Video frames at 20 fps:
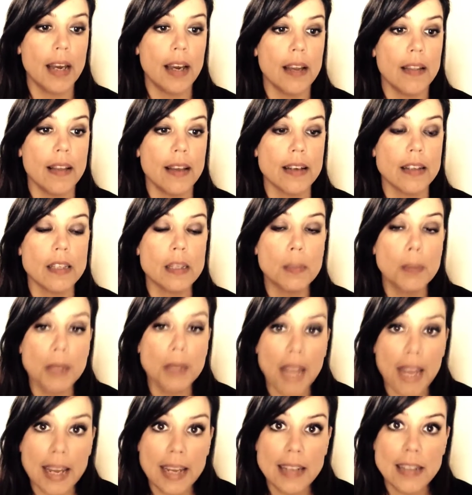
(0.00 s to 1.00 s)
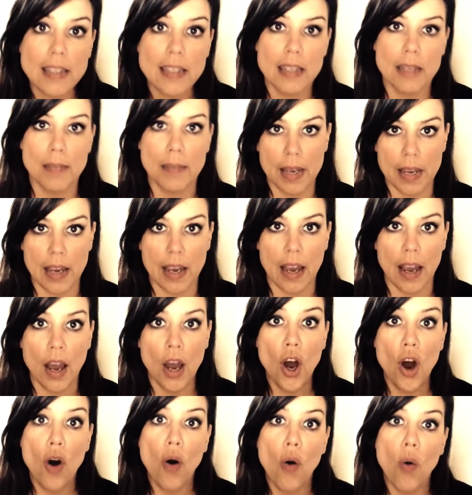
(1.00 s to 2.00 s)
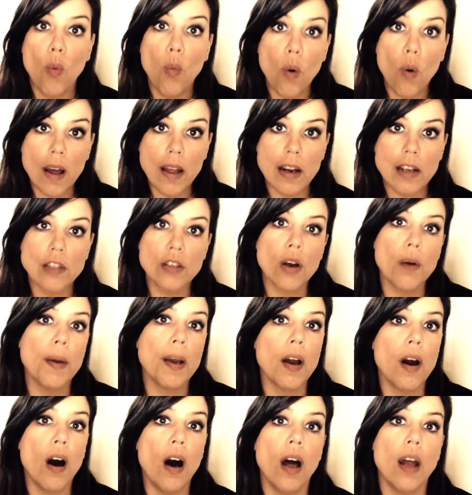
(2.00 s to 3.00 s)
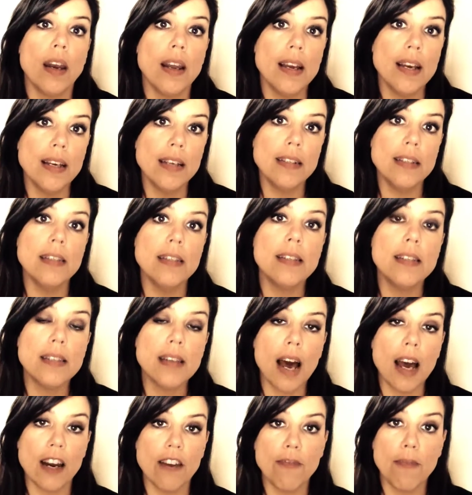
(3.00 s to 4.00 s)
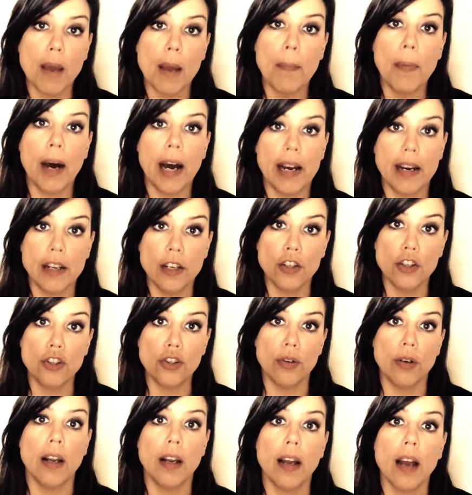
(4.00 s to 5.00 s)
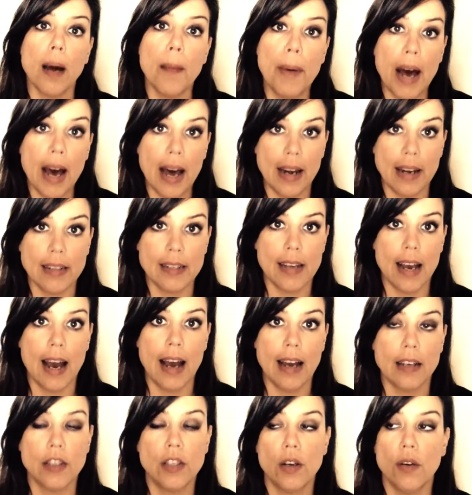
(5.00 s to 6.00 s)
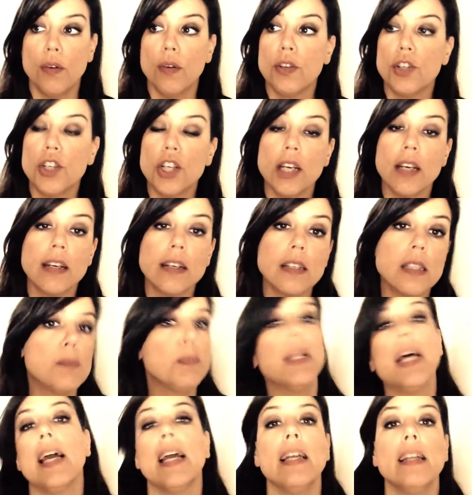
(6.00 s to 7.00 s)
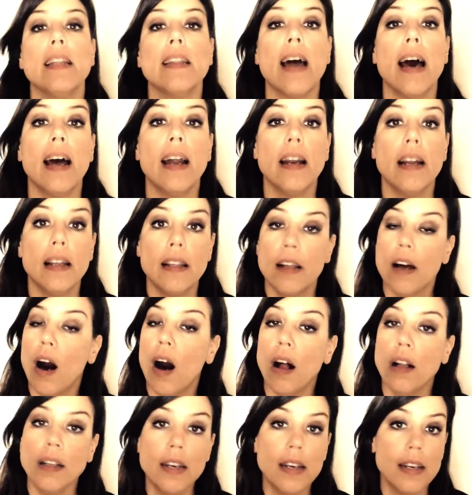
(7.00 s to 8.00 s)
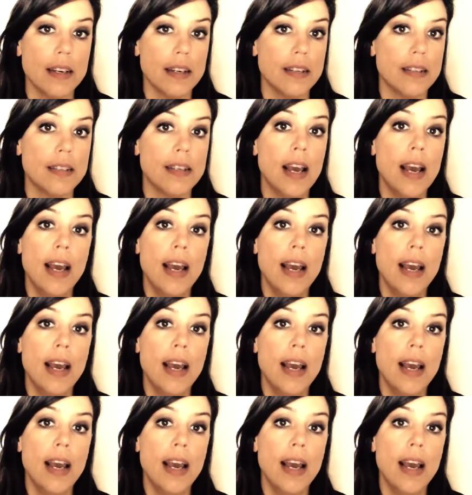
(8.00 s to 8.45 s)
explained to me what is going on inside of my body during a panic attack. So she explained that all it is